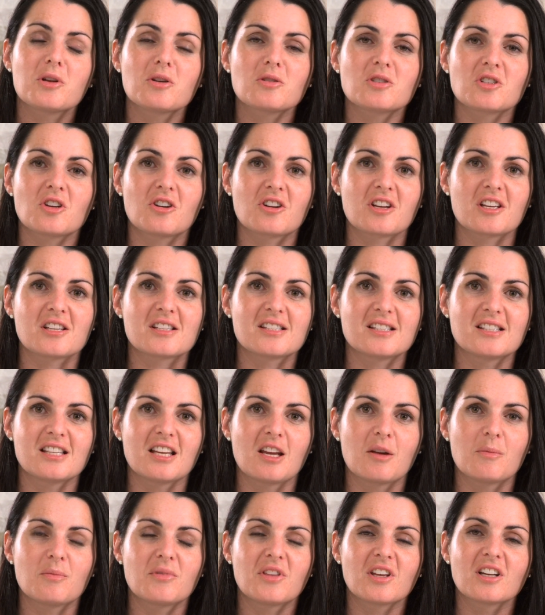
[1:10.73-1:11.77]
your dog
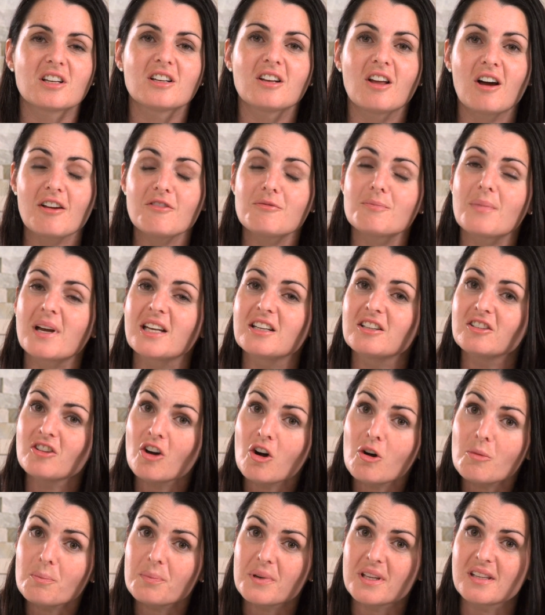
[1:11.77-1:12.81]
accept that life may
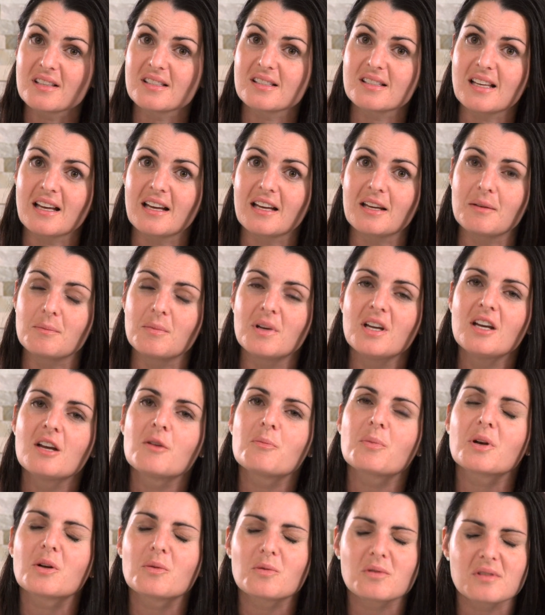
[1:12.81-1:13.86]
not be the
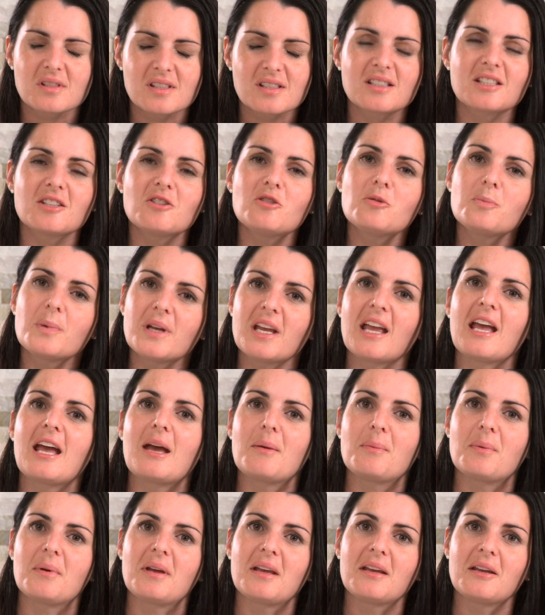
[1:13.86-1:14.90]
same, but it will still be
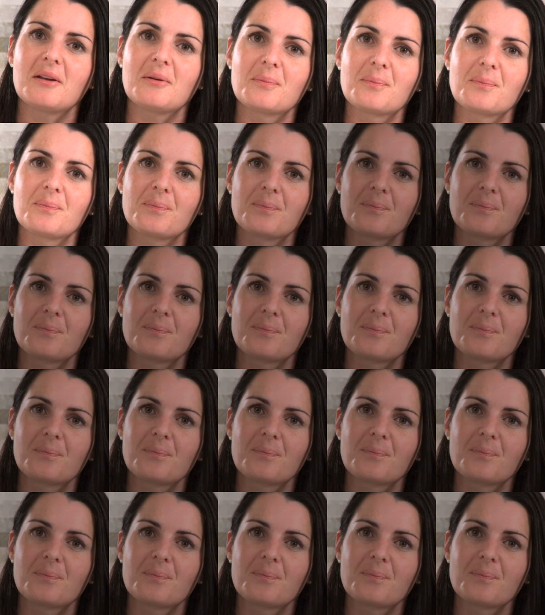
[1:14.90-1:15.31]
happy.